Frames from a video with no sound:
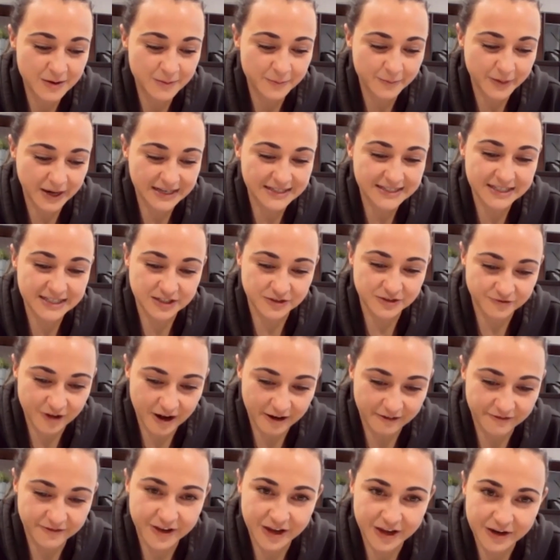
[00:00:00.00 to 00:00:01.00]
places of
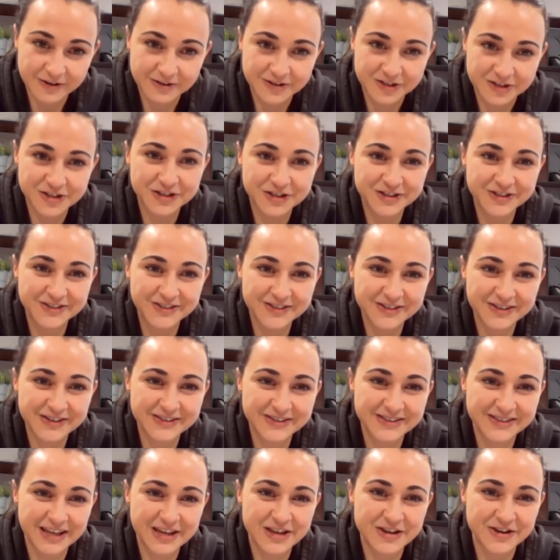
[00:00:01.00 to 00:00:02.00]
refuge
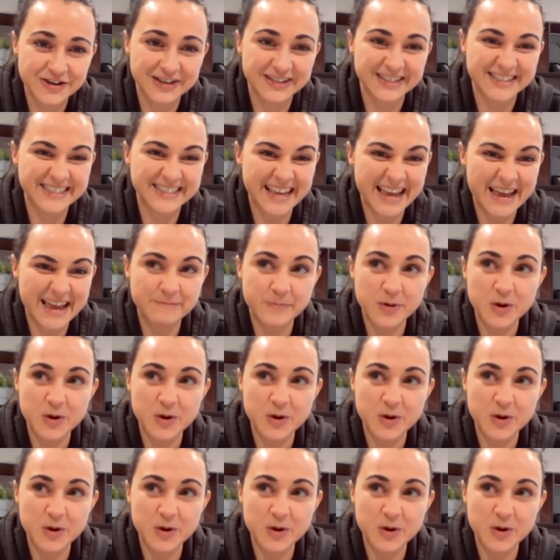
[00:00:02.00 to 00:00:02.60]
that you can sit,